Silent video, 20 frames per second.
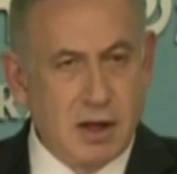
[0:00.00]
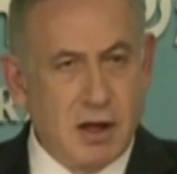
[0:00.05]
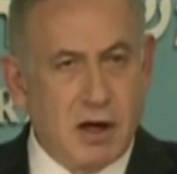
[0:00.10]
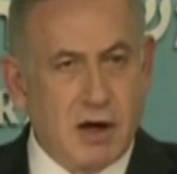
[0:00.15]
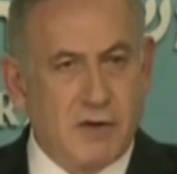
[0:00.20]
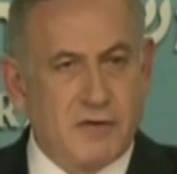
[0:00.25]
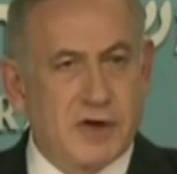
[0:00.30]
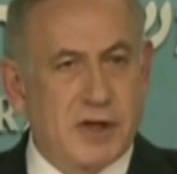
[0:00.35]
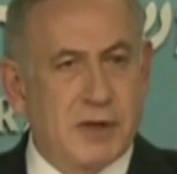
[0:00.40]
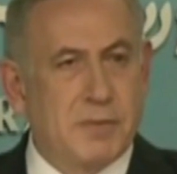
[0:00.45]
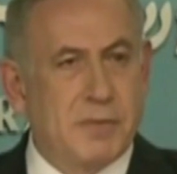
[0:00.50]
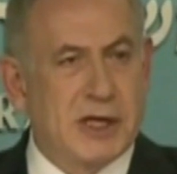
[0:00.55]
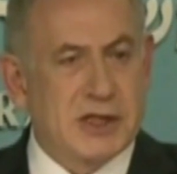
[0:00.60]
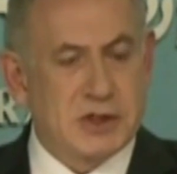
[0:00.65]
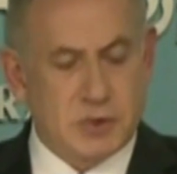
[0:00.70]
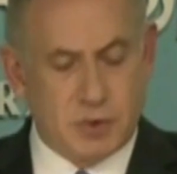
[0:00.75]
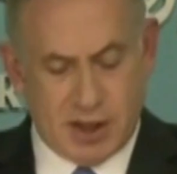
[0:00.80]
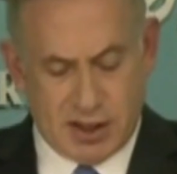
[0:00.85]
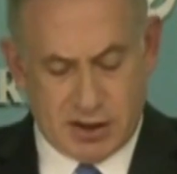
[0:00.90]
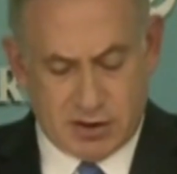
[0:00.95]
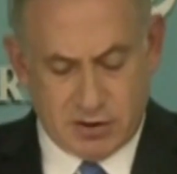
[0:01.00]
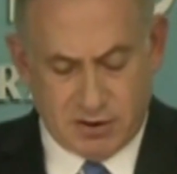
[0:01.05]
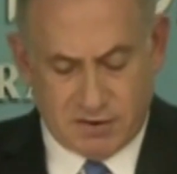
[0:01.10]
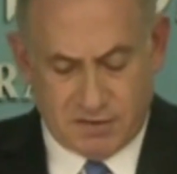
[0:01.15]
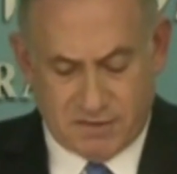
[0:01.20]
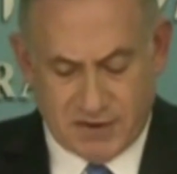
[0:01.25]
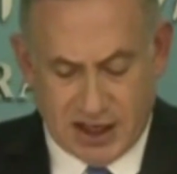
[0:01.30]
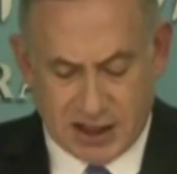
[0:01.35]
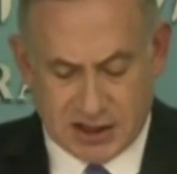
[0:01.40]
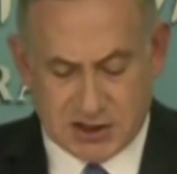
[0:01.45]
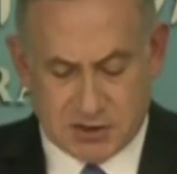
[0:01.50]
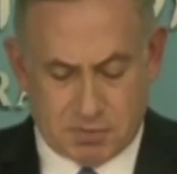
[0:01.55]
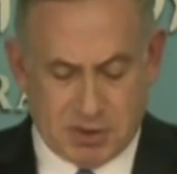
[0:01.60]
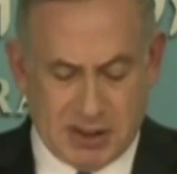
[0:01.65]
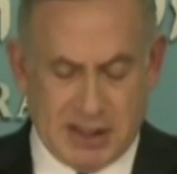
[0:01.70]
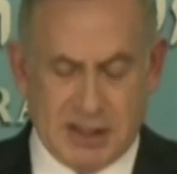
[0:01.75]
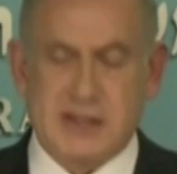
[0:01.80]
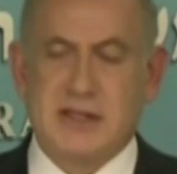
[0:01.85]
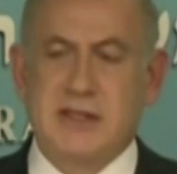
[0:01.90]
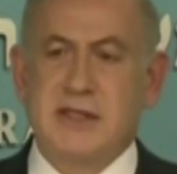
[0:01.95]
over the best way to advance
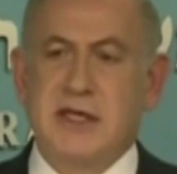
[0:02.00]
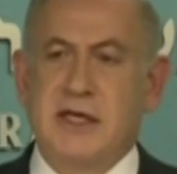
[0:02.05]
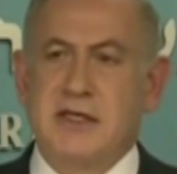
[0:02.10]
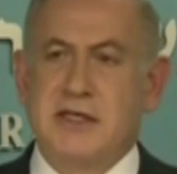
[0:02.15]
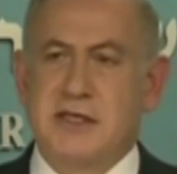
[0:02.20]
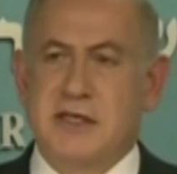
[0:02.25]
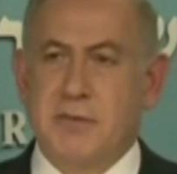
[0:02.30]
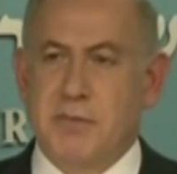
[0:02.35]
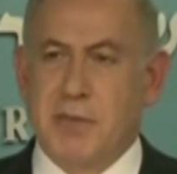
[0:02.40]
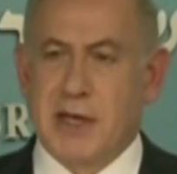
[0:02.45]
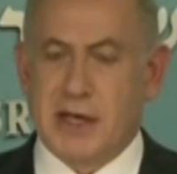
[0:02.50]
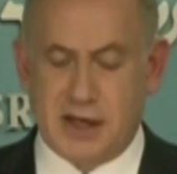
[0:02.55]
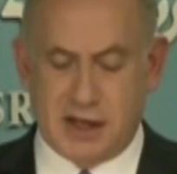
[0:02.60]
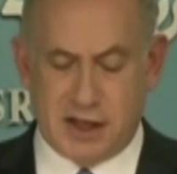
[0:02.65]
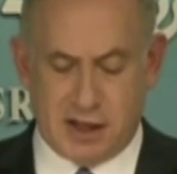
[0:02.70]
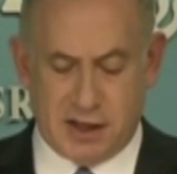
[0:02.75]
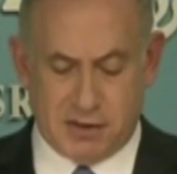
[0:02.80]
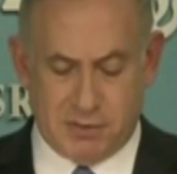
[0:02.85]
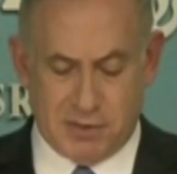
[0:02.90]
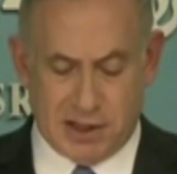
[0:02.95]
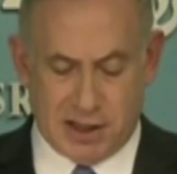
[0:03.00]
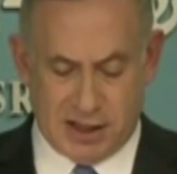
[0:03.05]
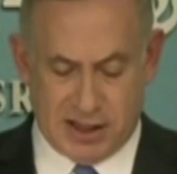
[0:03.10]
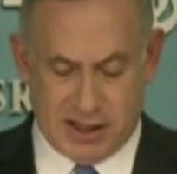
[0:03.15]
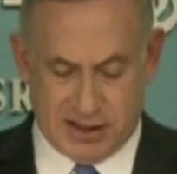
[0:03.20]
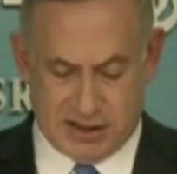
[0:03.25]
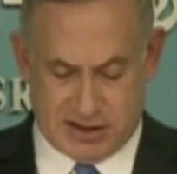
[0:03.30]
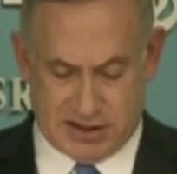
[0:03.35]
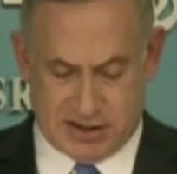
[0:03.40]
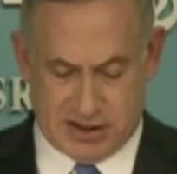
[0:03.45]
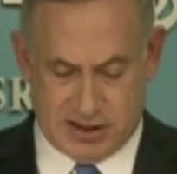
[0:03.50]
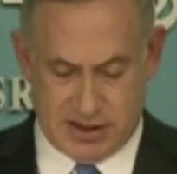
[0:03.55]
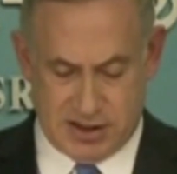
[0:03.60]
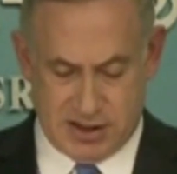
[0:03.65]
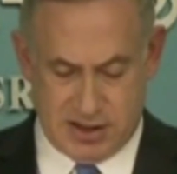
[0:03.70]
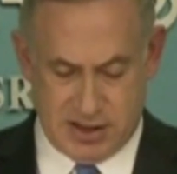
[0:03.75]
peace and stability in the Middle East.